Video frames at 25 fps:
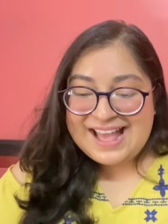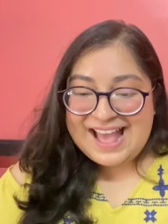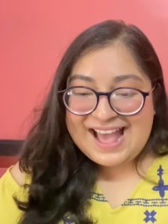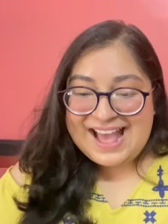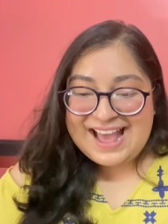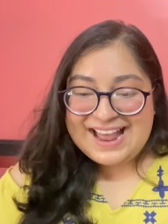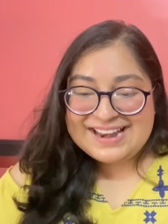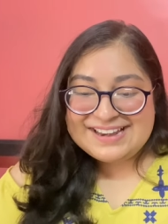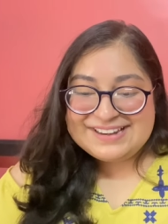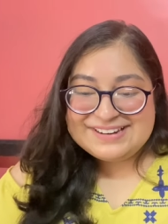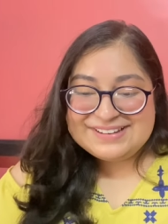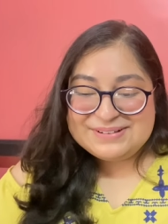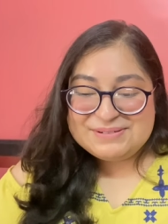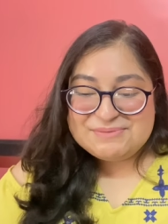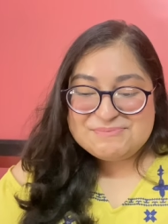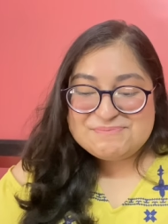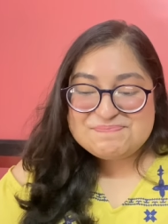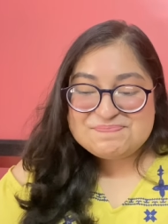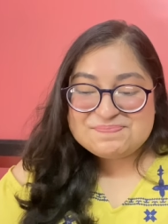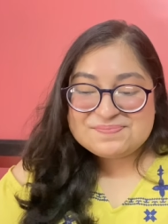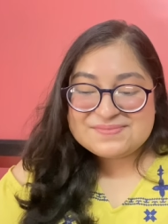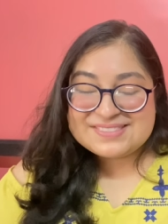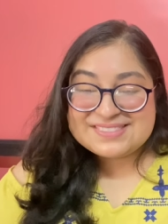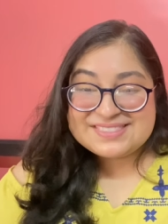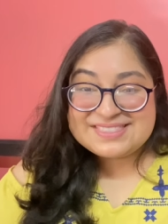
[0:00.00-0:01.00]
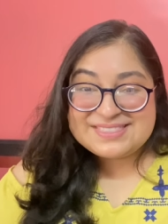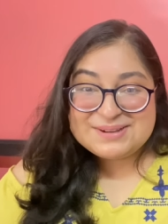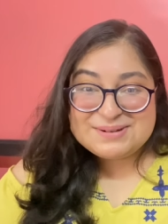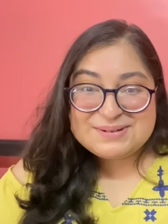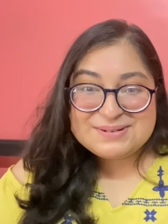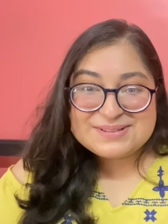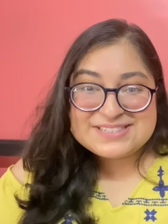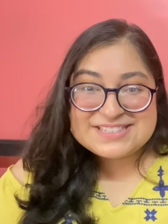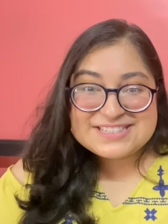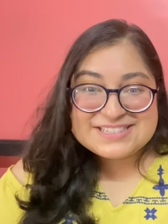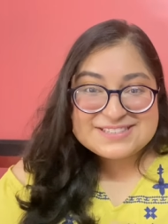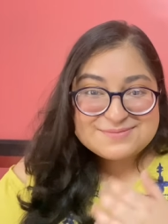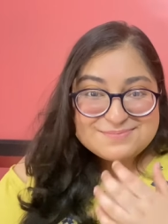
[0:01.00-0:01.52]
And um,
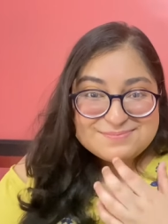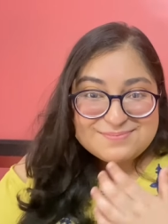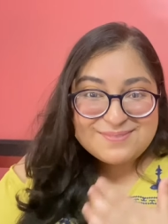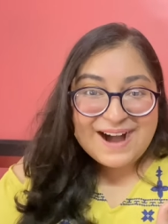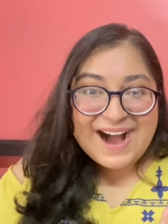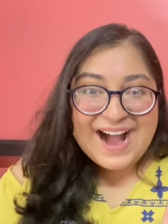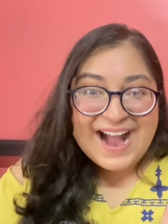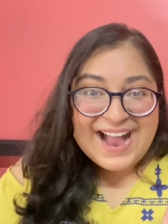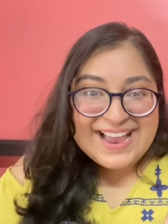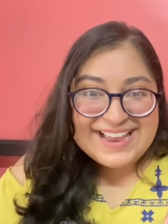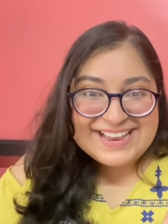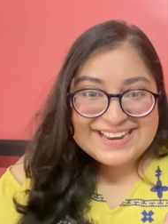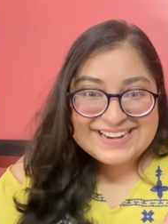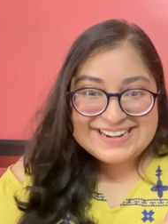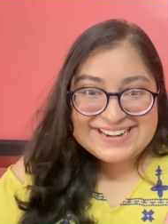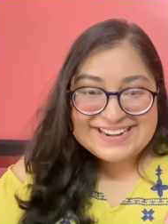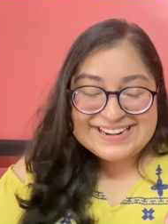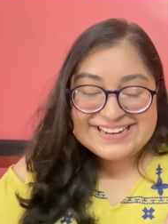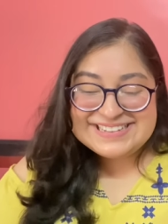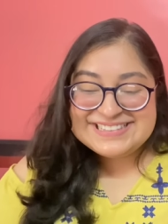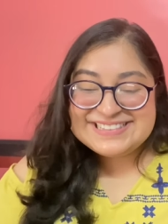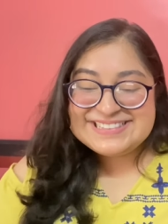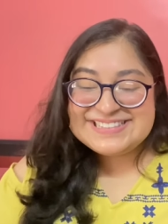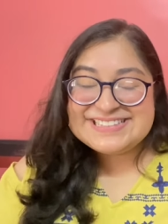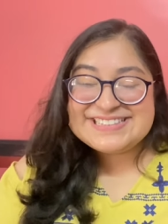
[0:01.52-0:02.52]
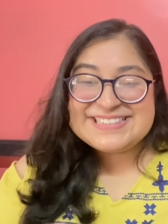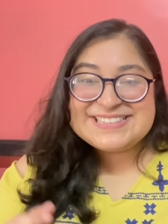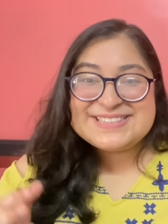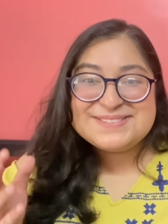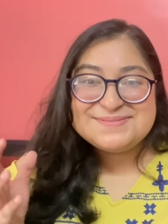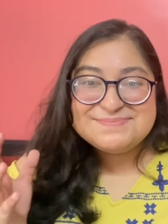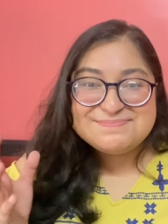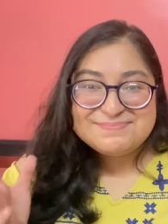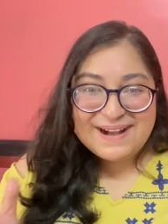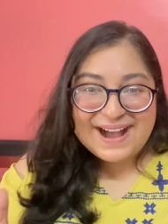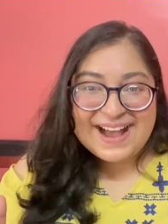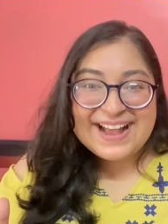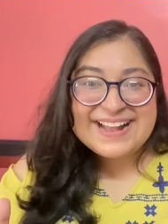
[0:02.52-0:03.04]
the smile, the
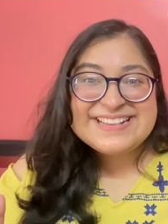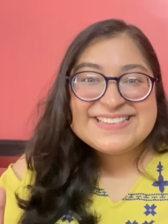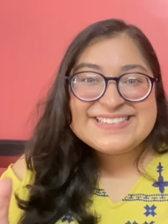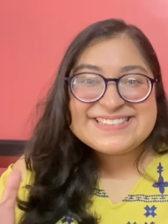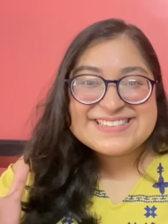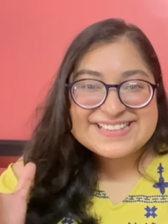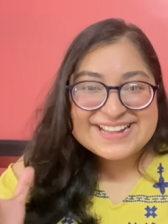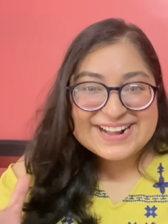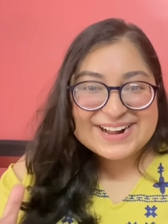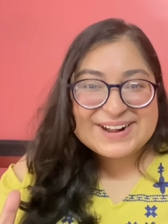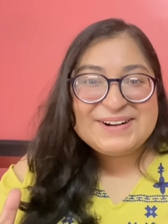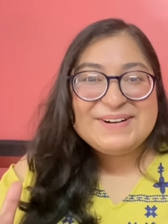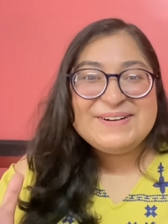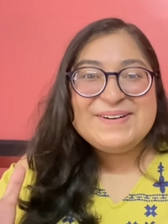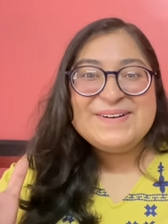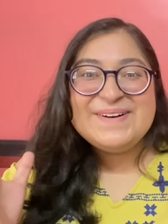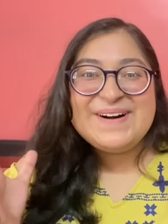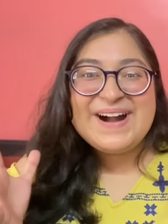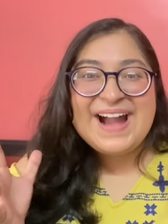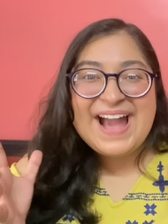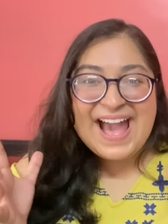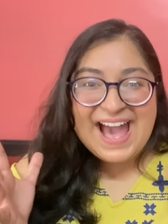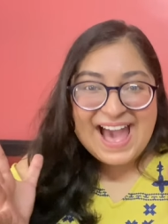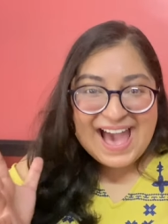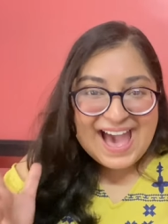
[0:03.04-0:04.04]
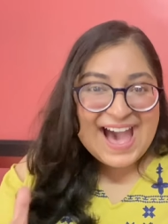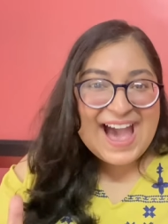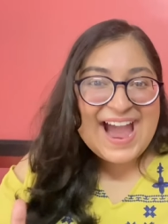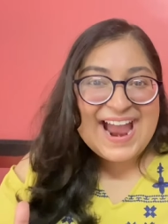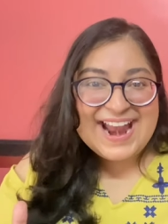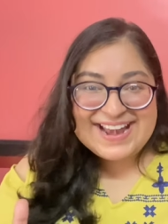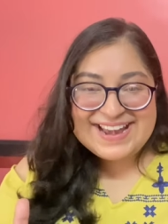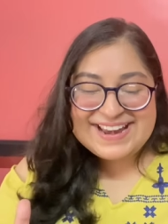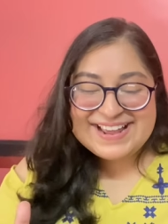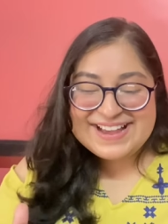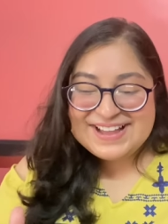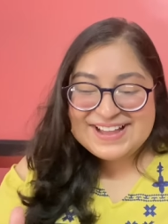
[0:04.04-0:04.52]
smile Seongho had